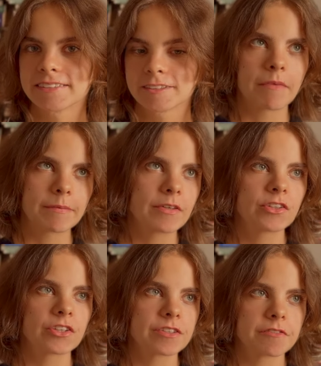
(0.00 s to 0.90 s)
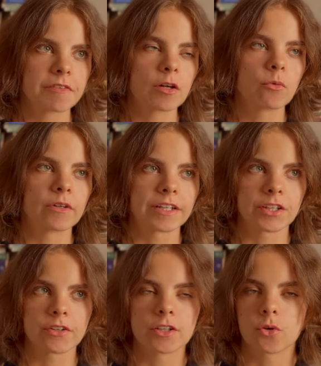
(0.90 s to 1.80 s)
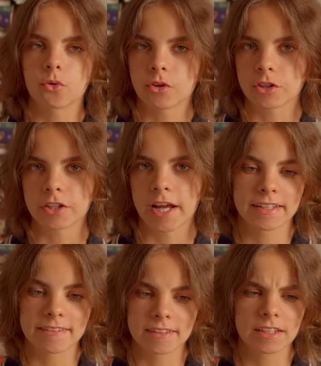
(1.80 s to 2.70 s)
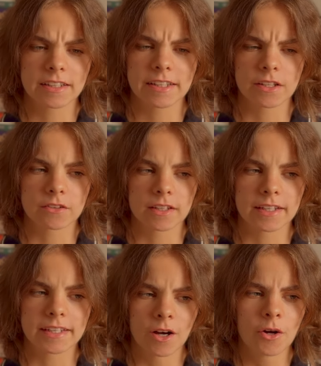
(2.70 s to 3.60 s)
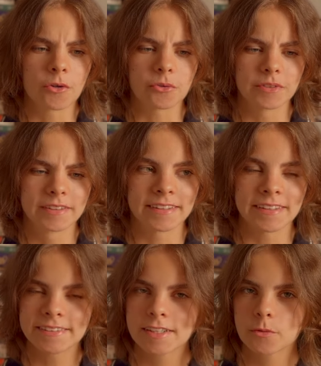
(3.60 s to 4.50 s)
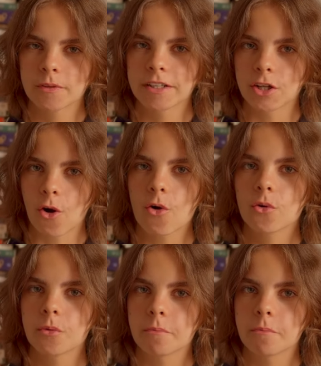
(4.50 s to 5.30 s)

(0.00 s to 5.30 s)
Maybe it's just a thing where you get older and suddenly you're like, oh, this is where it all